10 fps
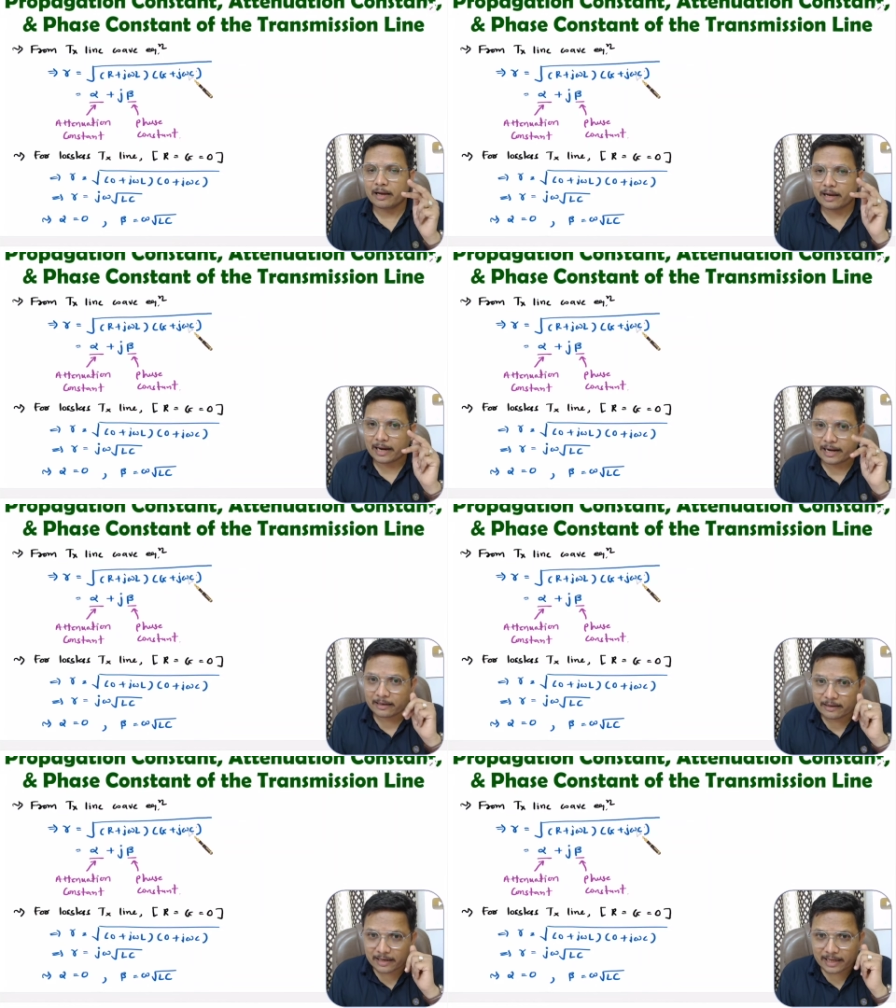
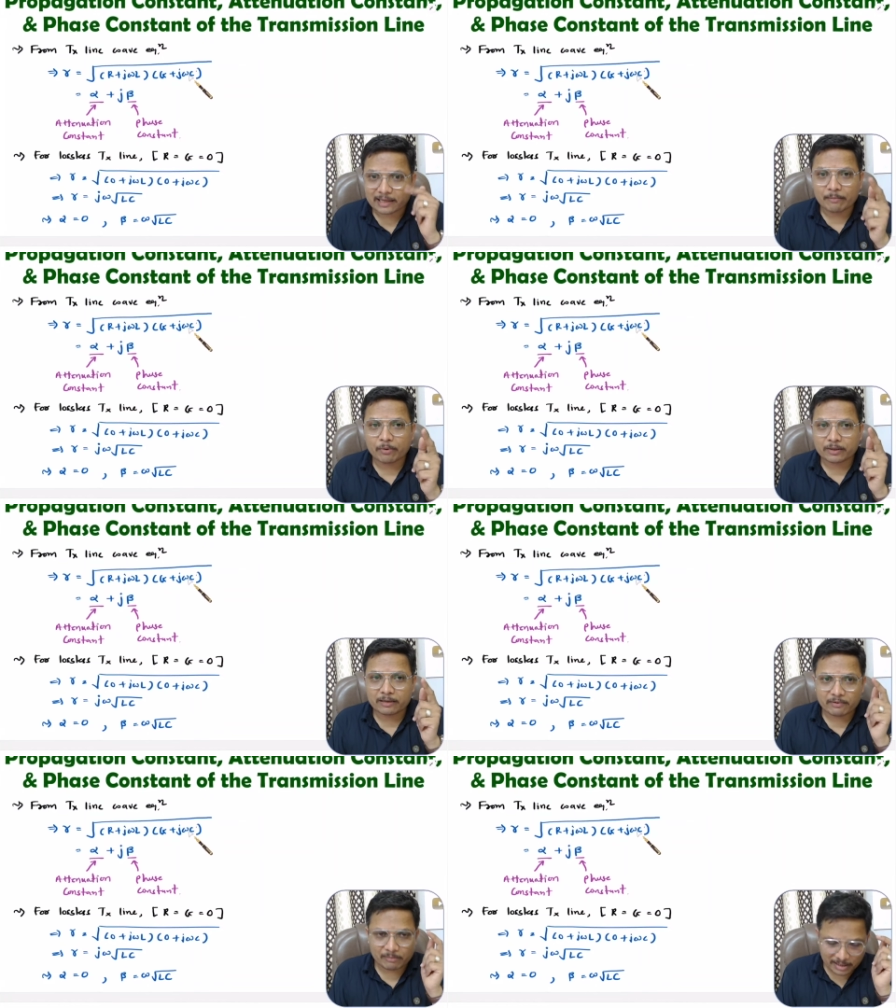and real component
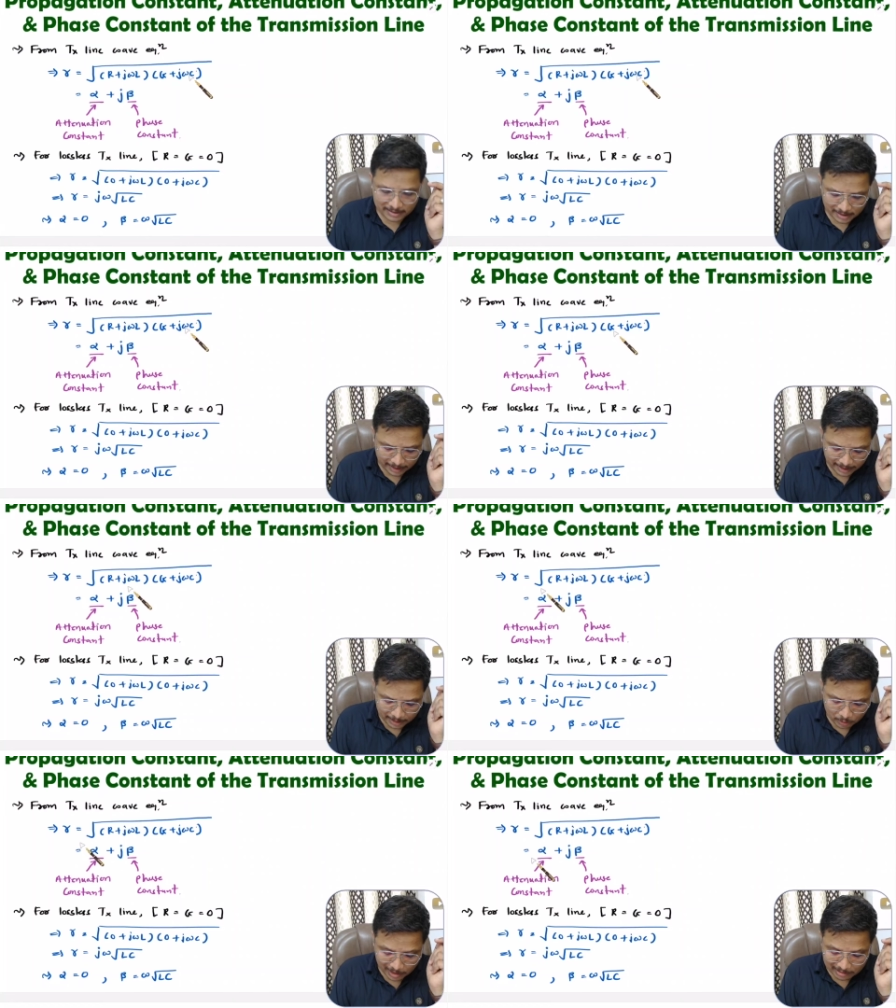will be resulting
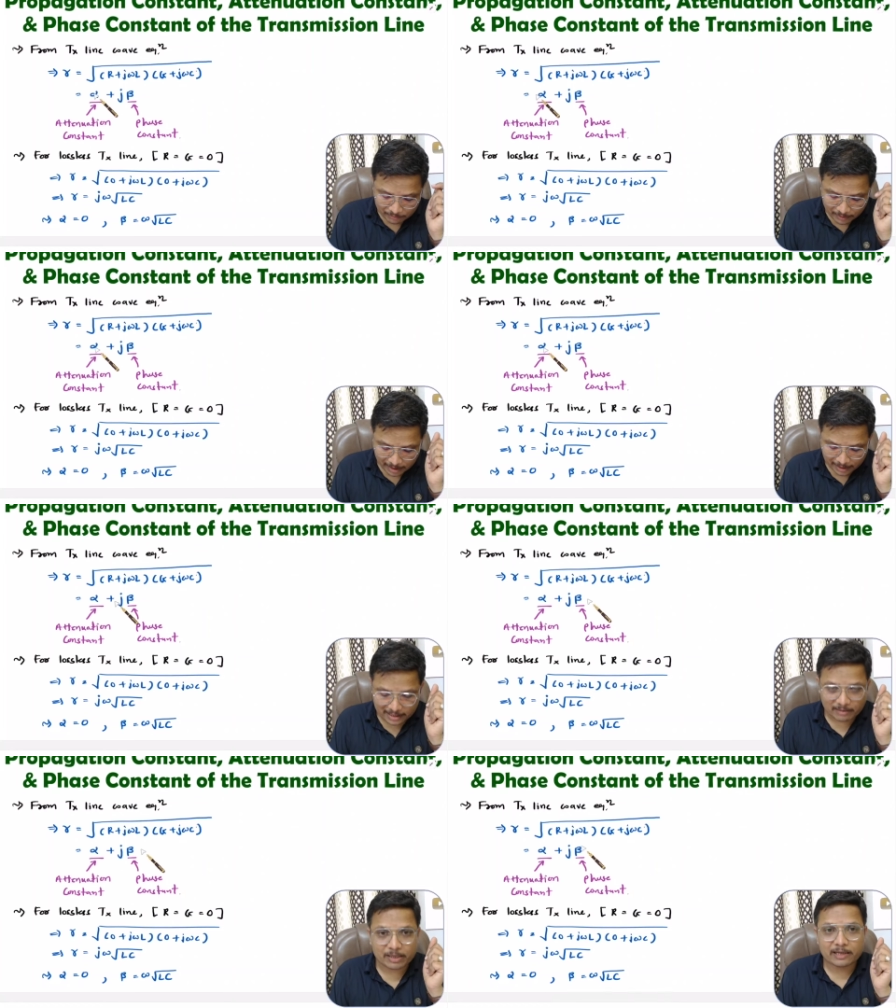into alpha and
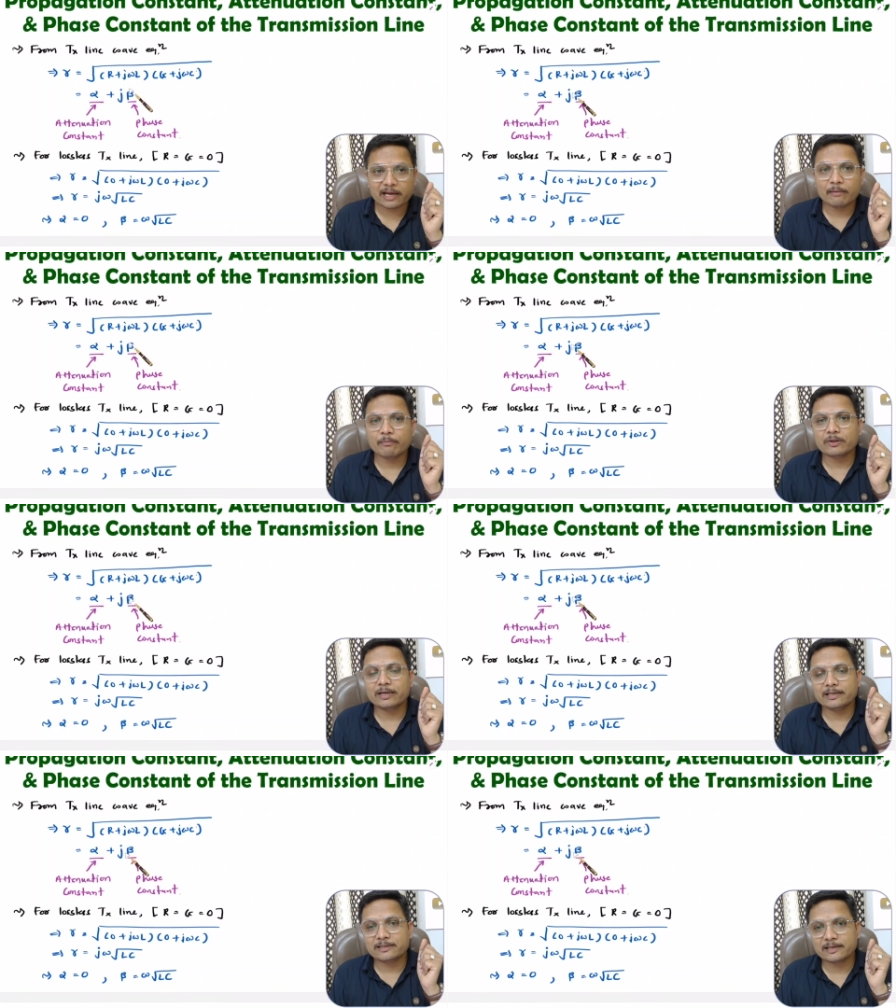imaginary component
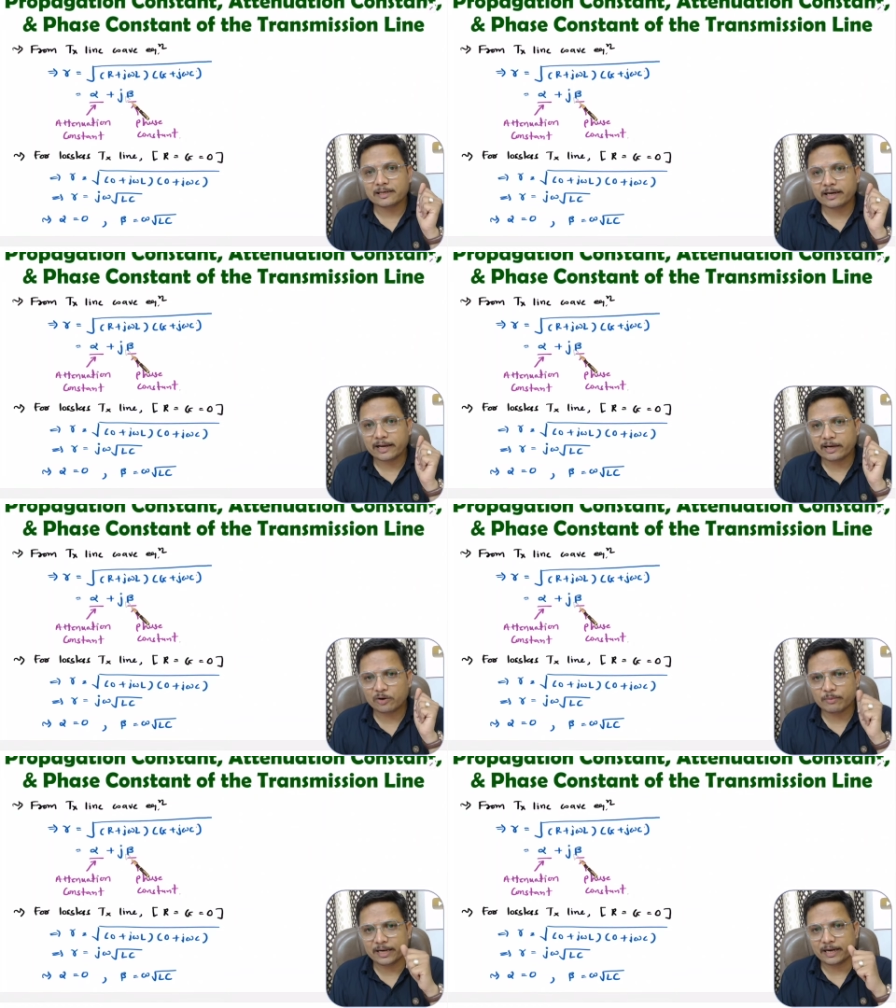is resulting into
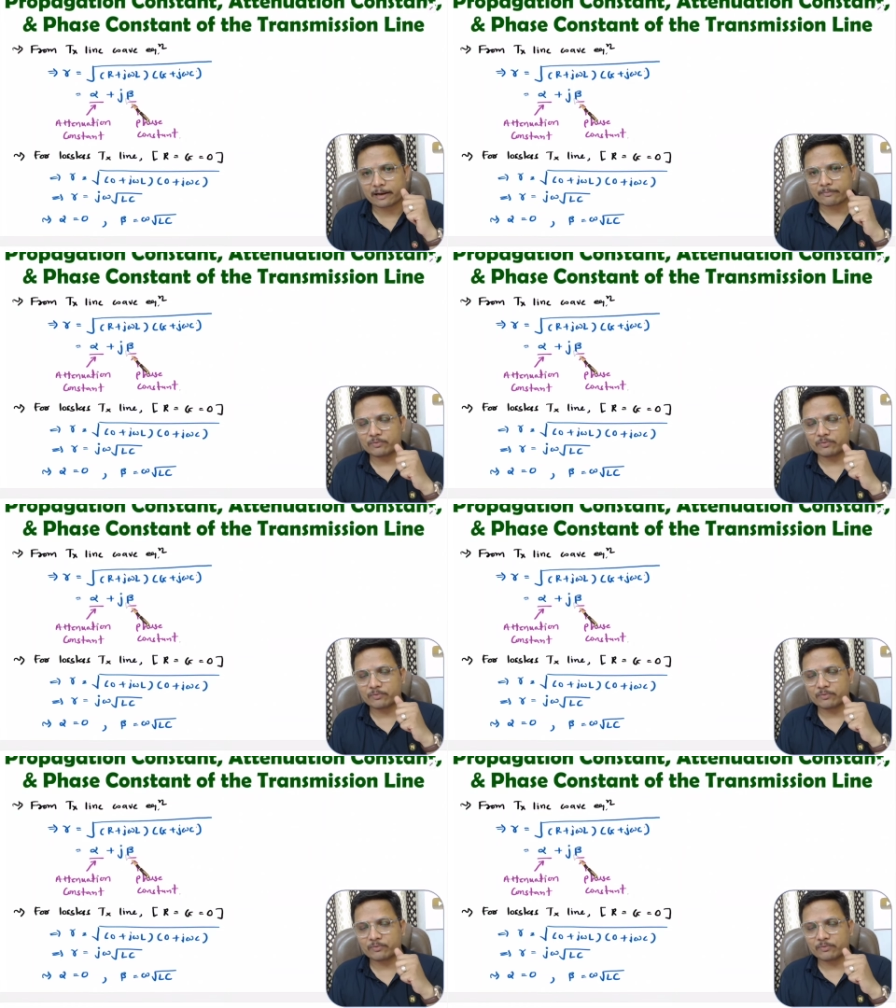beta.